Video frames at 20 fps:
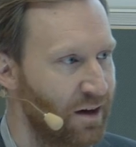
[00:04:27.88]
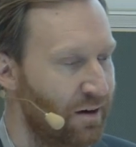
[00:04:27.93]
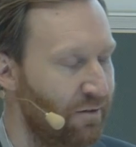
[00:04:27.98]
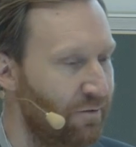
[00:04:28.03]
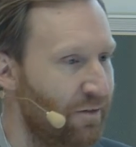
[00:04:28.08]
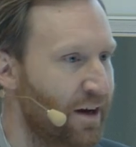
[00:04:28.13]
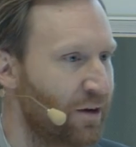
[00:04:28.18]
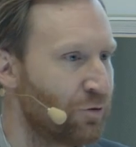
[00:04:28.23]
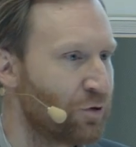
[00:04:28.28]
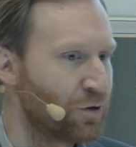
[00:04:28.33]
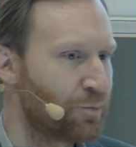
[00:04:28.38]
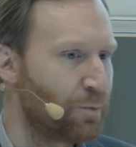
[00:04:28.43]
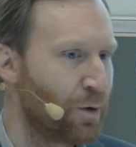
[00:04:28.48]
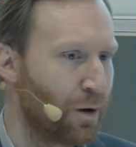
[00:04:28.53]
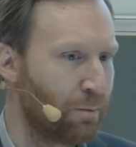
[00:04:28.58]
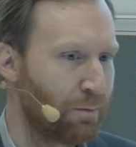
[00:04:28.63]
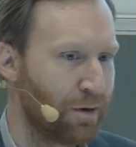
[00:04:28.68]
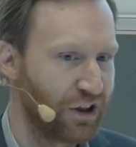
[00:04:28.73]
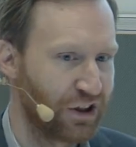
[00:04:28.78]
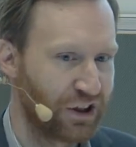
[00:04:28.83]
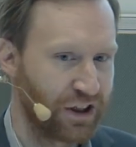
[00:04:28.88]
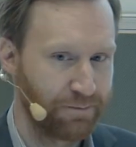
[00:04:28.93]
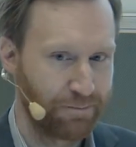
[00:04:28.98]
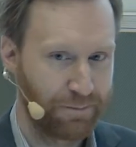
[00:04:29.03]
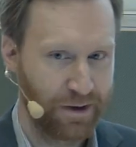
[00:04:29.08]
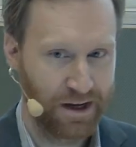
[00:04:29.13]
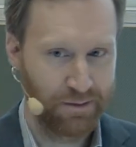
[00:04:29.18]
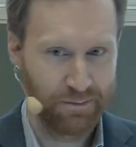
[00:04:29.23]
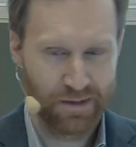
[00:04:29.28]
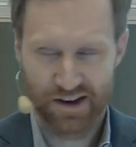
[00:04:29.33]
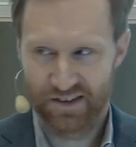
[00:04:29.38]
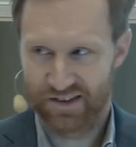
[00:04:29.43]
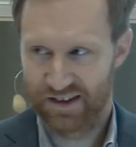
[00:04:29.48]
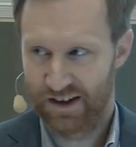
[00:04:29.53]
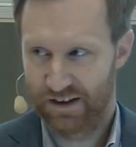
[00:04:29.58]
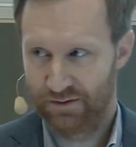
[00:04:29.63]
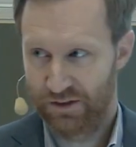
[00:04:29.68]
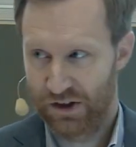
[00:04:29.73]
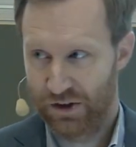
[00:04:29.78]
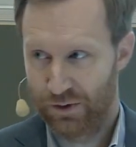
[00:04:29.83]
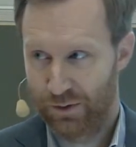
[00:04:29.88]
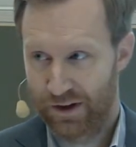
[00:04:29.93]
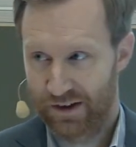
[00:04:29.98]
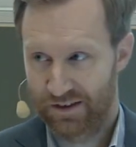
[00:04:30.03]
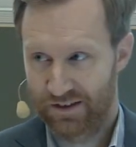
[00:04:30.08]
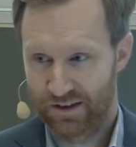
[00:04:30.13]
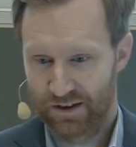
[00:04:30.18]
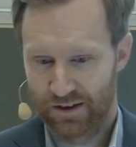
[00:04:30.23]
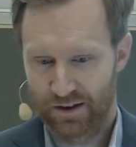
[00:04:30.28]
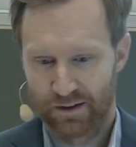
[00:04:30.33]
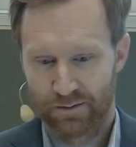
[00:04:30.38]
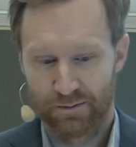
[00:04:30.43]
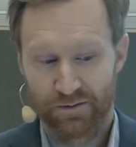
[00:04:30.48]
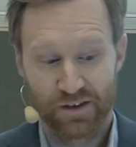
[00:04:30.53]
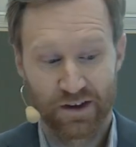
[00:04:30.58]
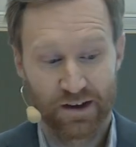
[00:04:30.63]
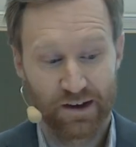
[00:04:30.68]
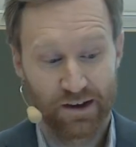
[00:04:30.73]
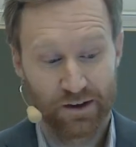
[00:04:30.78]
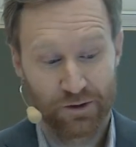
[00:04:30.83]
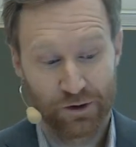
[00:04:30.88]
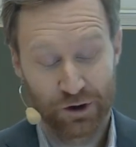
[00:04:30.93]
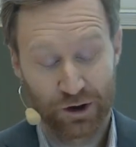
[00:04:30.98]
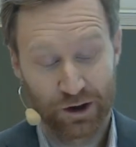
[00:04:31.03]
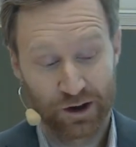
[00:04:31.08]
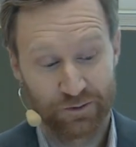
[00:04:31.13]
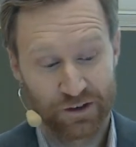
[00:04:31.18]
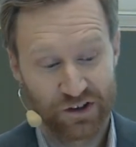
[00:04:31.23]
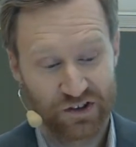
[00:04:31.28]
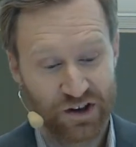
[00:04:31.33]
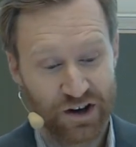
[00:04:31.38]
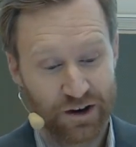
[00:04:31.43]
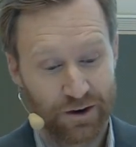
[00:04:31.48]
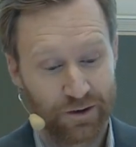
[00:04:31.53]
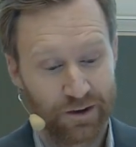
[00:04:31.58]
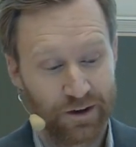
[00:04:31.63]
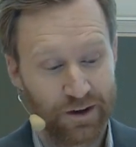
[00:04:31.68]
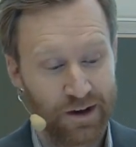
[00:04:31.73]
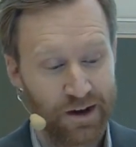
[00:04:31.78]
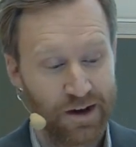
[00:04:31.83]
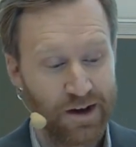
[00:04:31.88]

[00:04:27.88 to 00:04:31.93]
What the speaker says: And that was published in Pain Medicine in the US earlier this year.